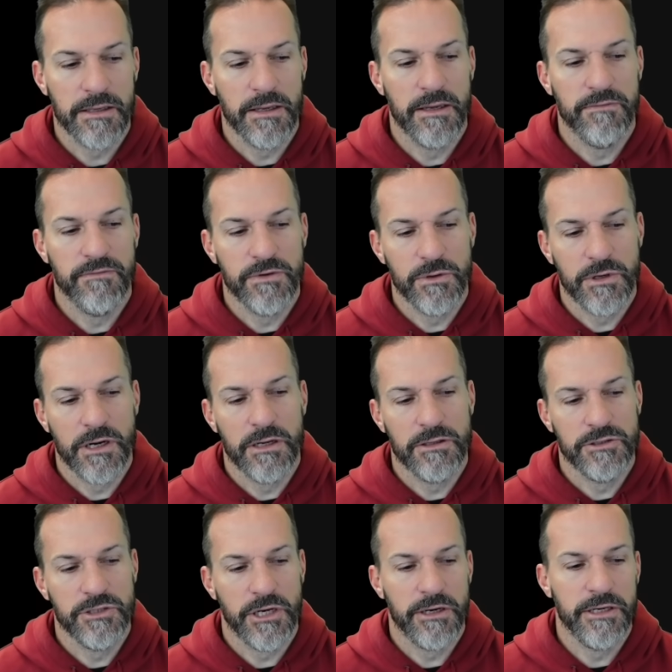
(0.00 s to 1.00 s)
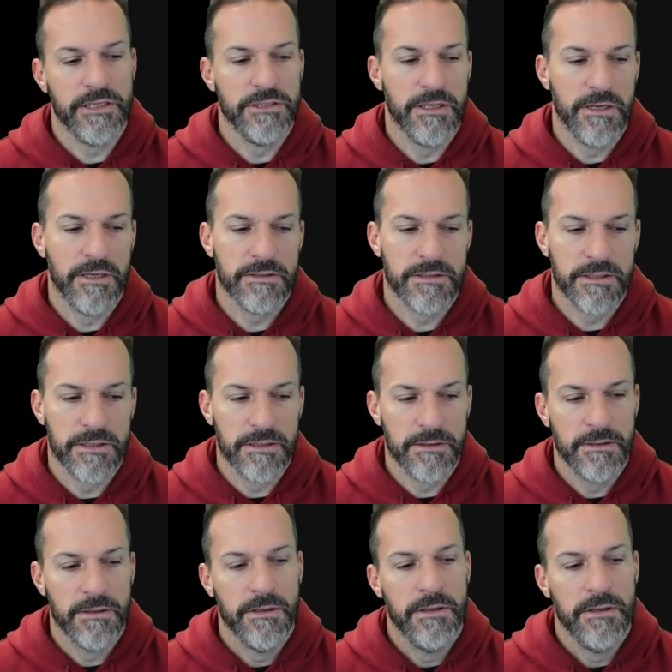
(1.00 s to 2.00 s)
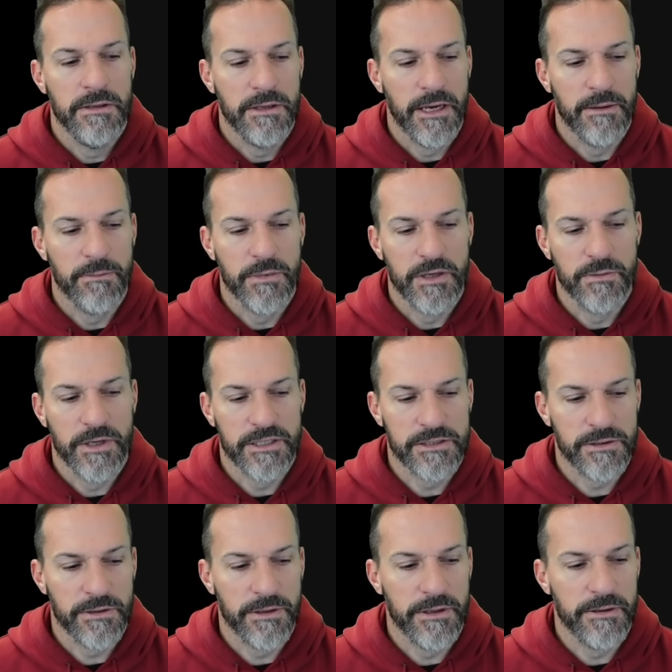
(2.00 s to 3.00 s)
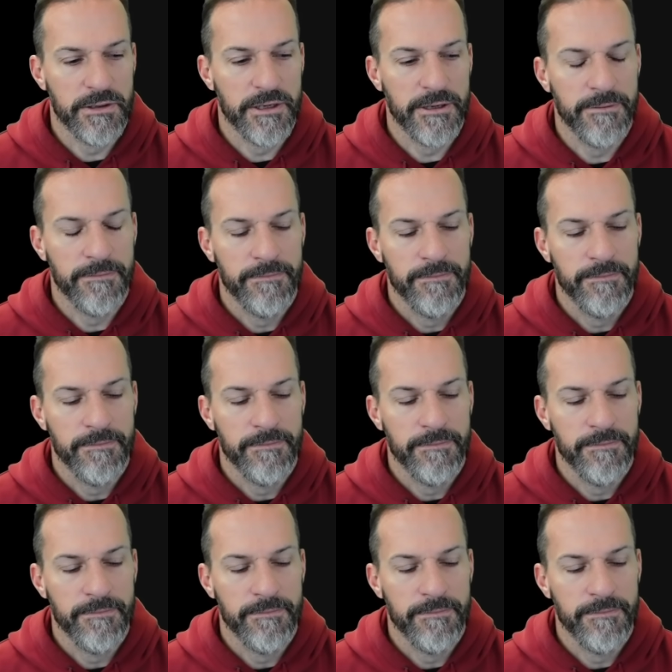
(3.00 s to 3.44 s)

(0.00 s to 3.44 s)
if you call Jerry Johnson at Midwest Toyota,